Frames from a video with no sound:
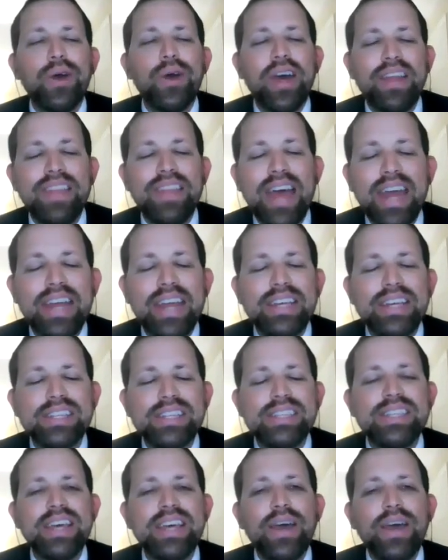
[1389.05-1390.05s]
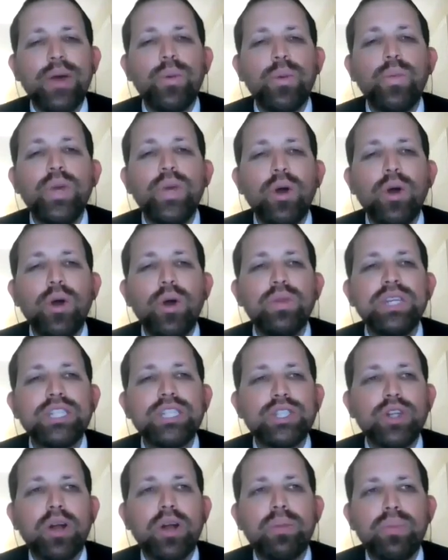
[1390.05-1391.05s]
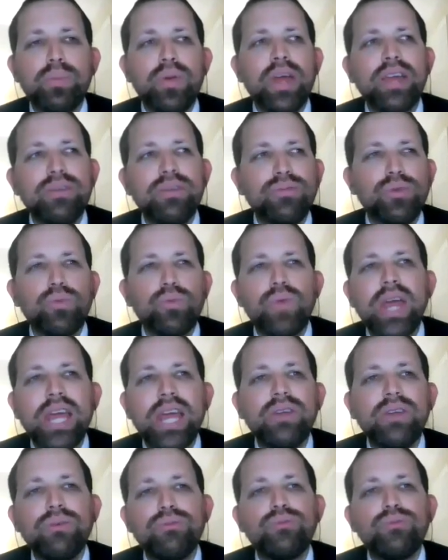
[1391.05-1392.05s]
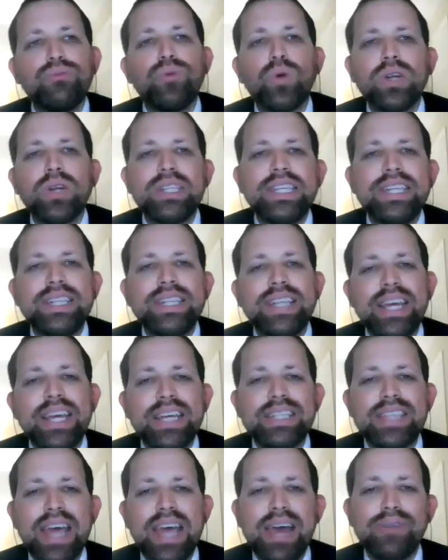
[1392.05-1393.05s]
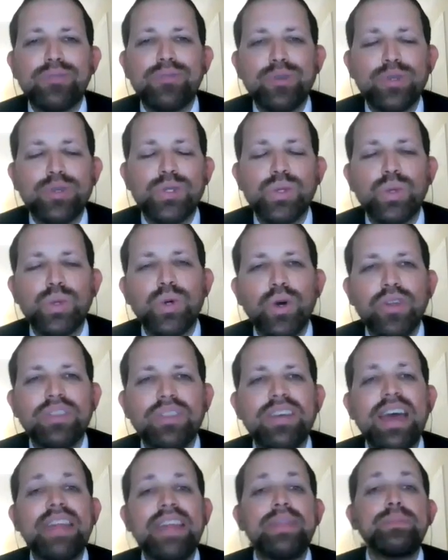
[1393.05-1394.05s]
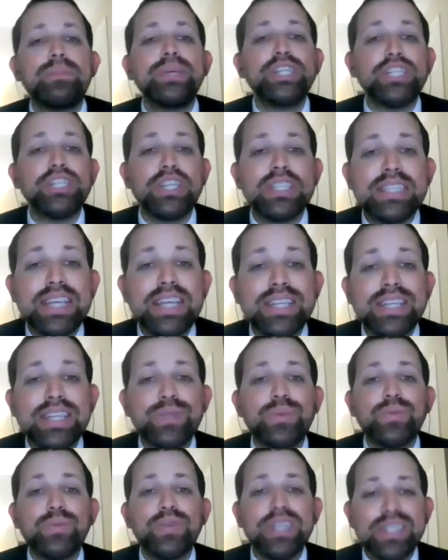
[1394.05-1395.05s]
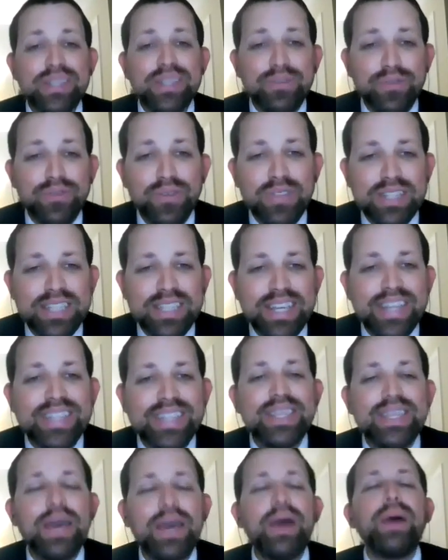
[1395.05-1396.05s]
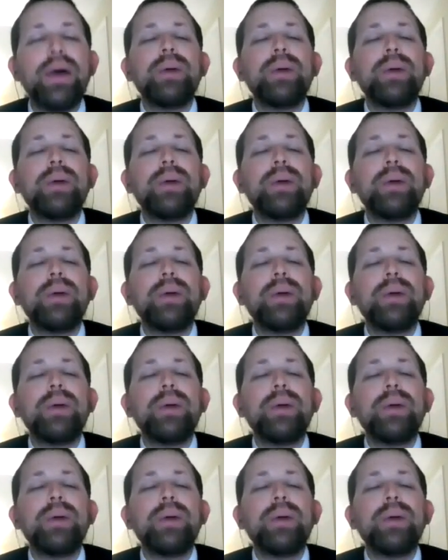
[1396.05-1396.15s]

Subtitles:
And that is, we only start praying for rain 14 days after Sukkot. And the Mishnah says the reason for this is